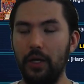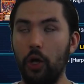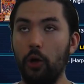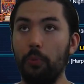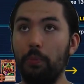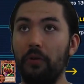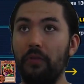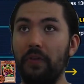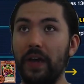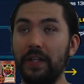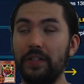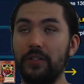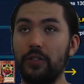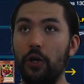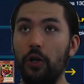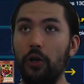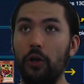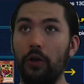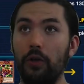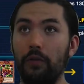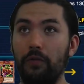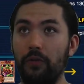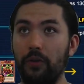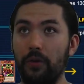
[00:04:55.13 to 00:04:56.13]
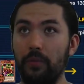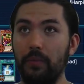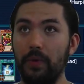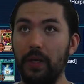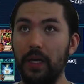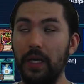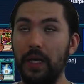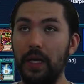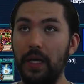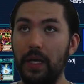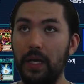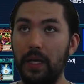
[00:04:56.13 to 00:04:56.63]
prevents her from
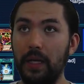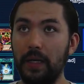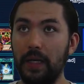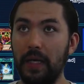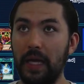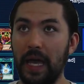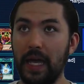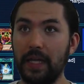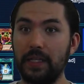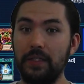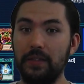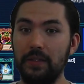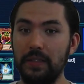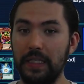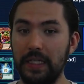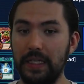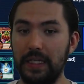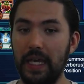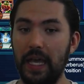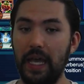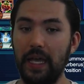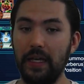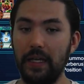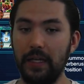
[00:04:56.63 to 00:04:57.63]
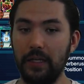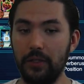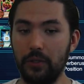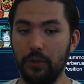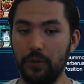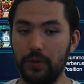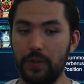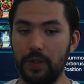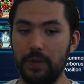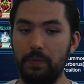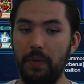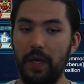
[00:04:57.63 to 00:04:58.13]
negating
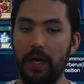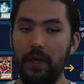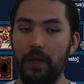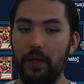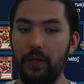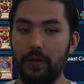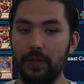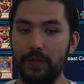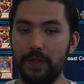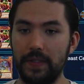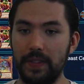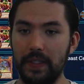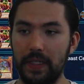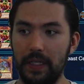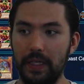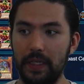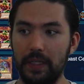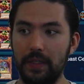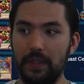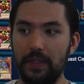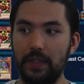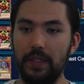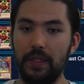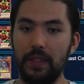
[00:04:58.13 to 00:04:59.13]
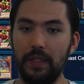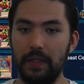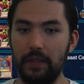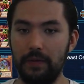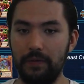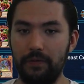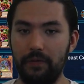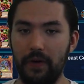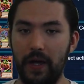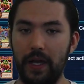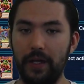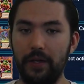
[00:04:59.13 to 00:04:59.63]
your spells in the
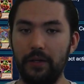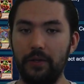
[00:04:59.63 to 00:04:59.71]
final